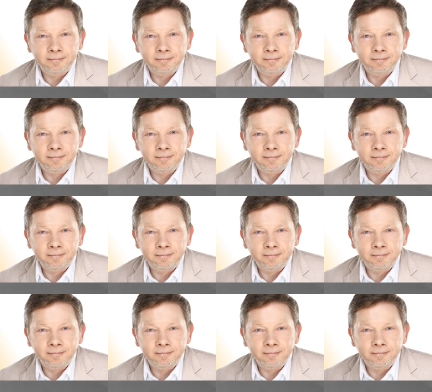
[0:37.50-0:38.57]

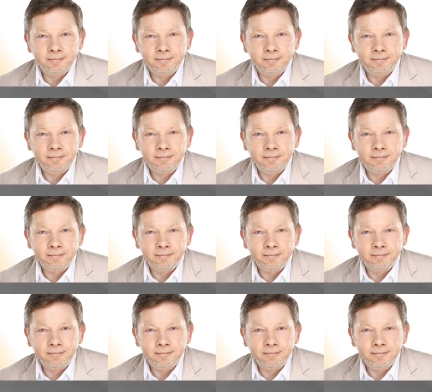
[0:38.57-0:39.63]

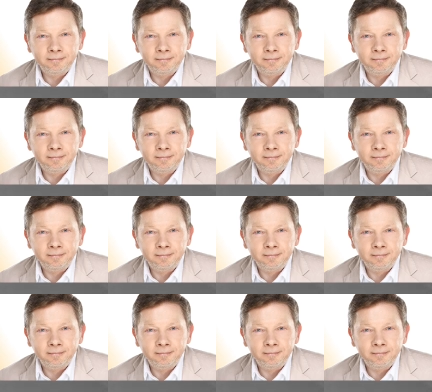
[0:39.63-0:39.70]
(no one is talking)